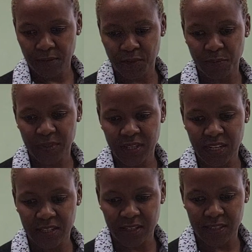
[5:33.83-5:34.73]
from
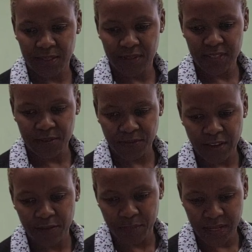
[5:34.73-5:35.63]

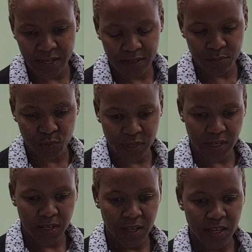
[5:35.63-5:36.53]
375 million ULA